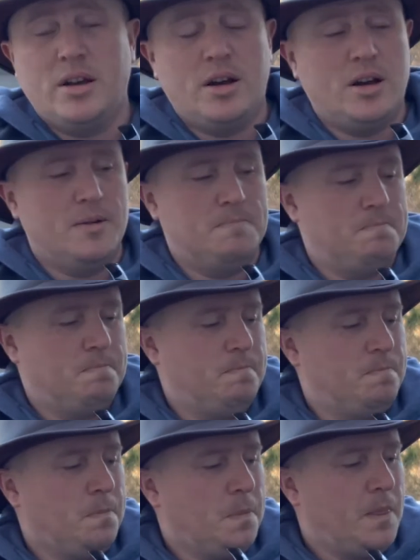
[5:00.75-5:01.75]

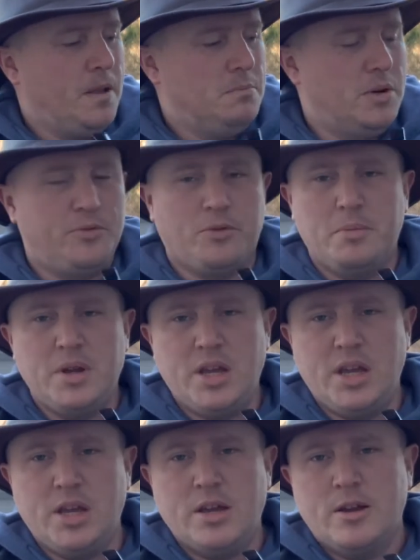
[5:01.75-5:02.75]
But for
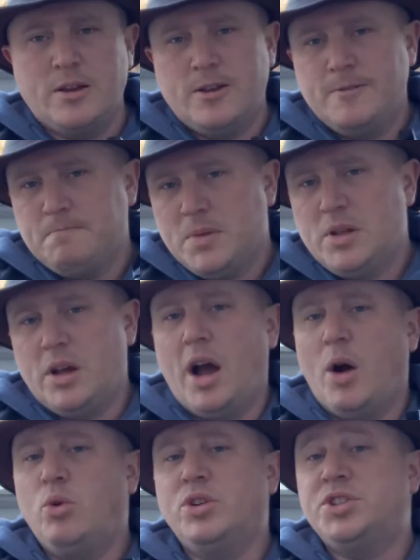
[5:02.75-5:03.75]
me, I
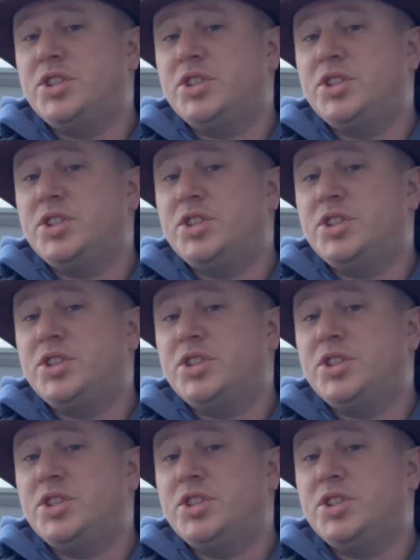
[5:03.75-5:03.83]
wouldn't say